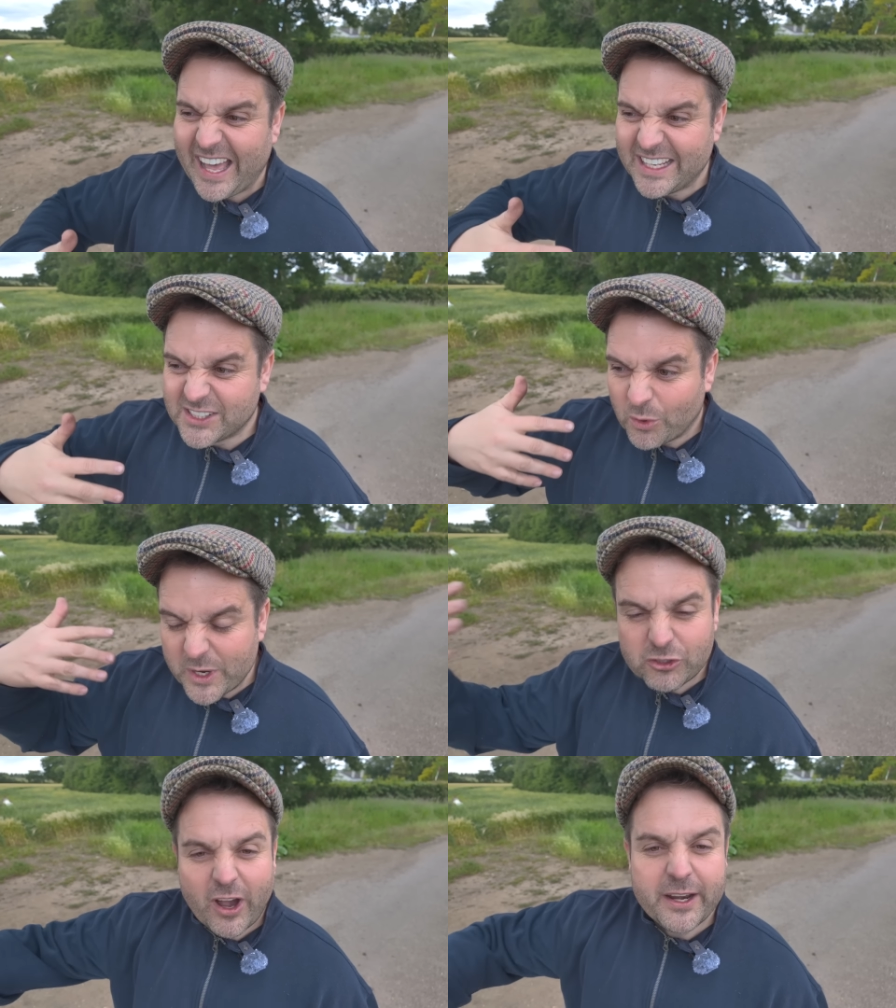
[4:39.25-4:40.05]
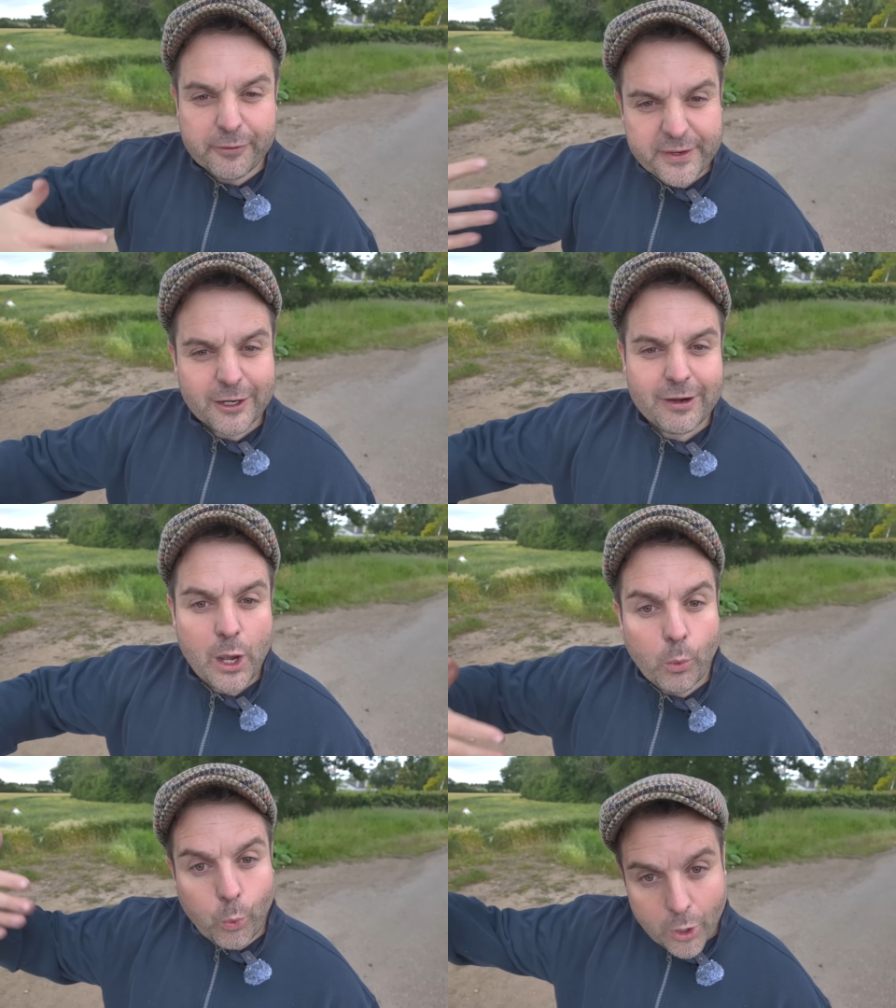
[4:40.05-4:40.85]
And so we're trying to figure
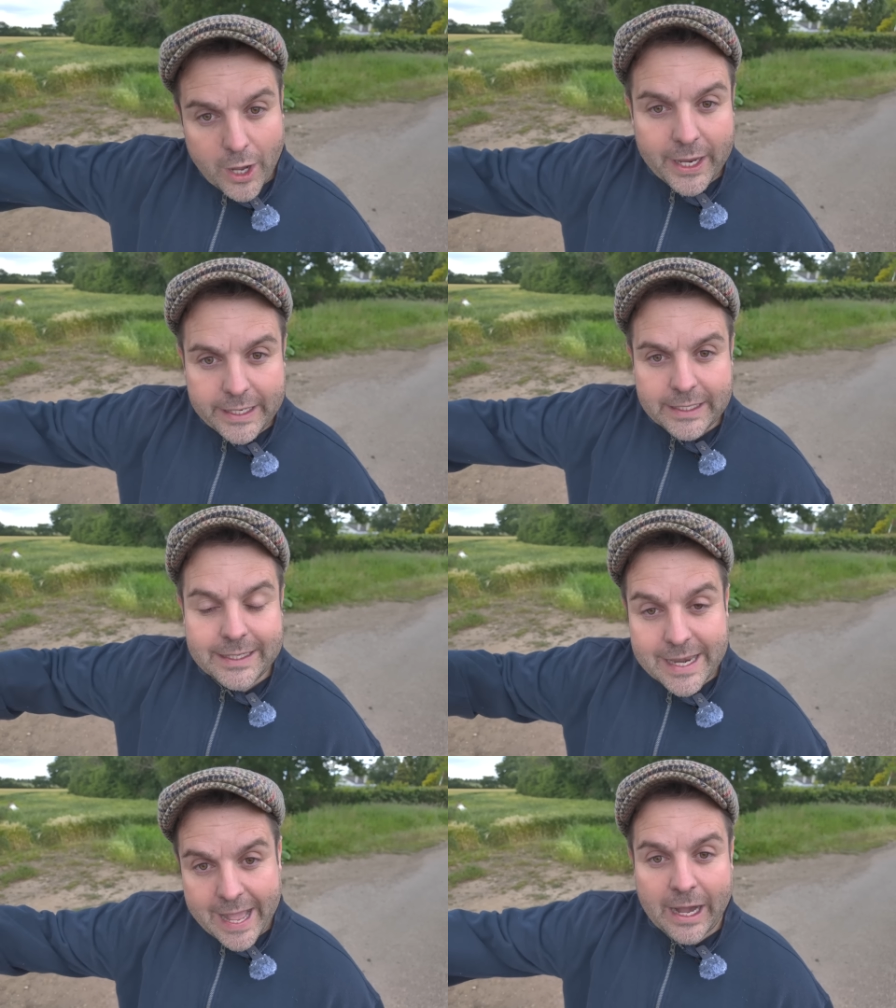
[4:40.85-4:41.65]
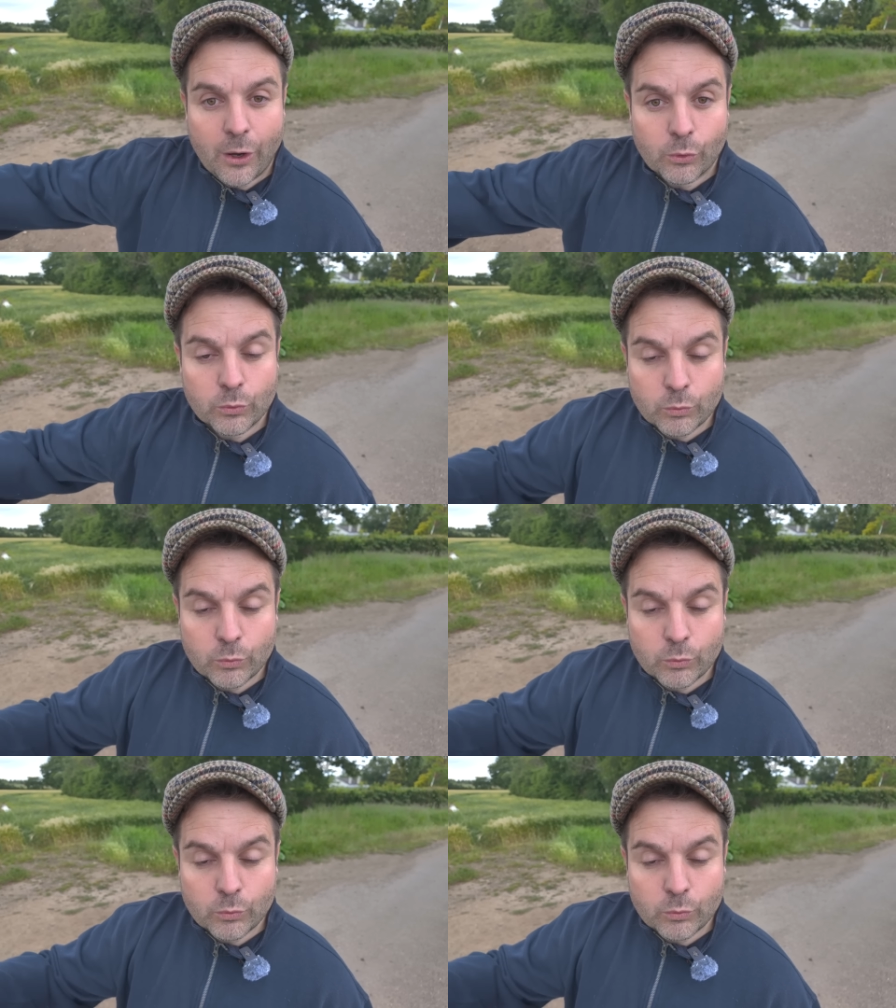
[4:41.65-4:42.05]
out why now,